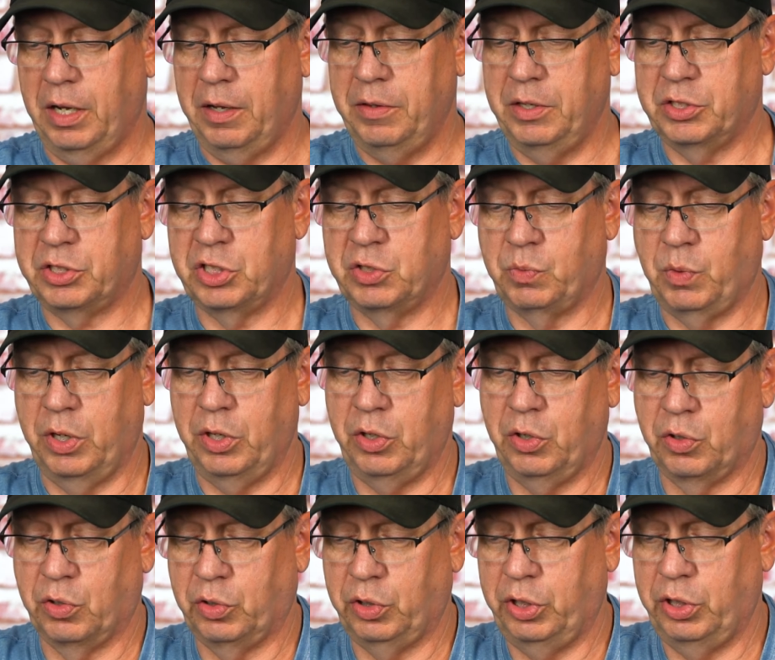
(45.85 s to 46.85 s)
this is one of the
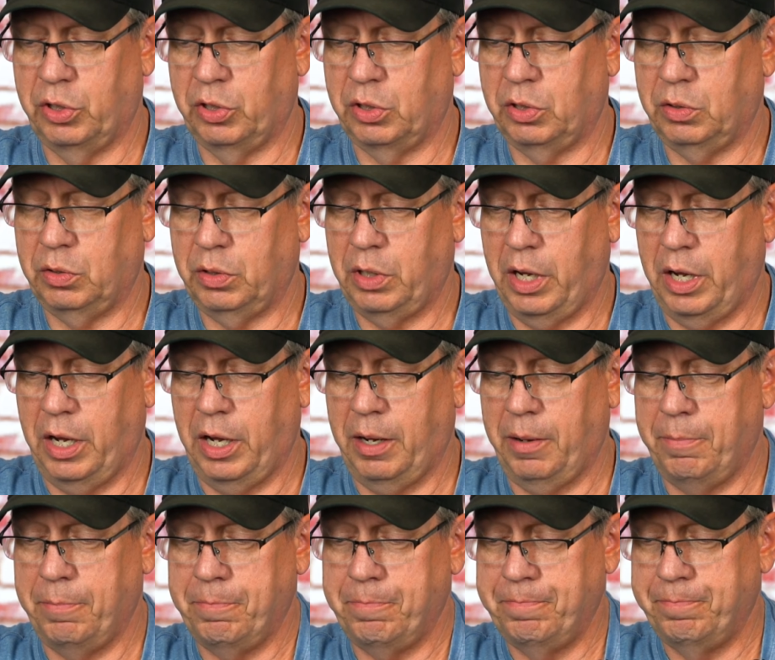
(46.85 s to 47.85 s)
earlier
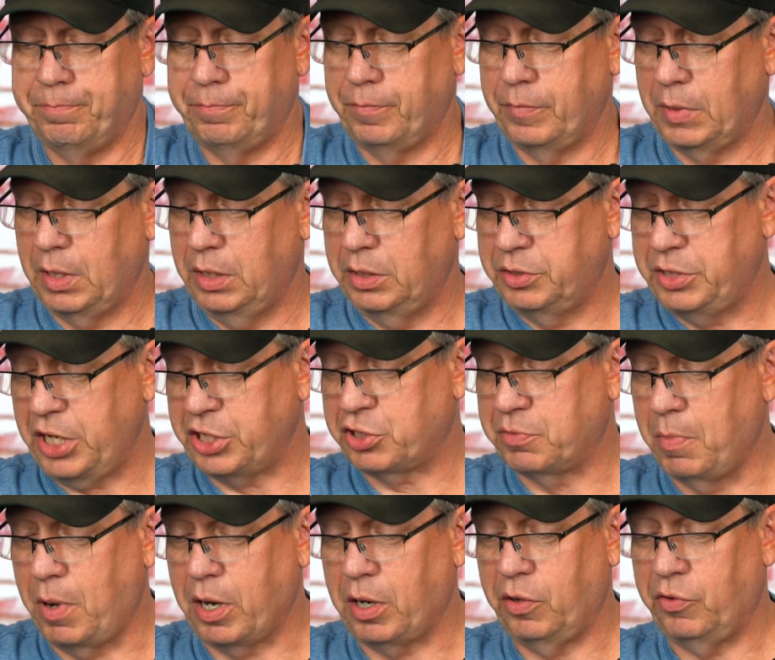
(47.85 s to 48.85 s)

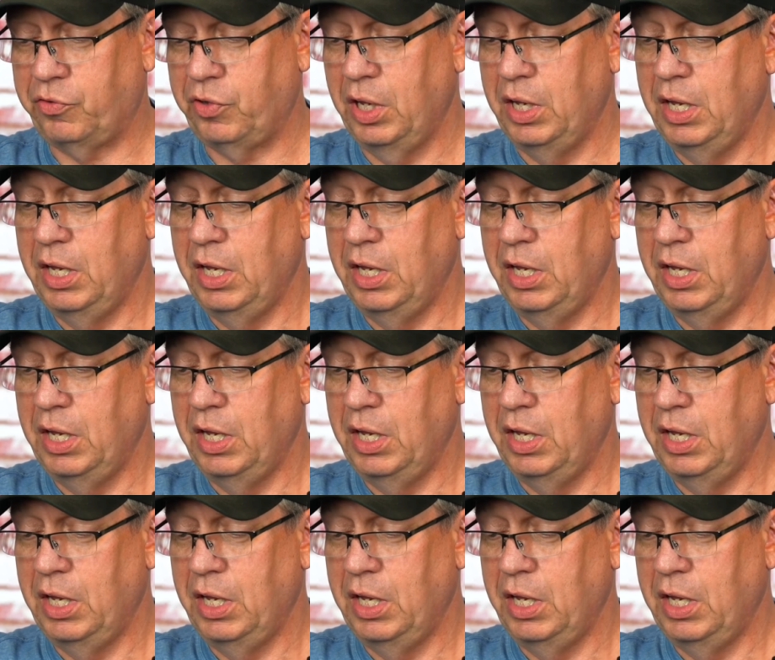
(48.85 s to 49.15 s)
test models,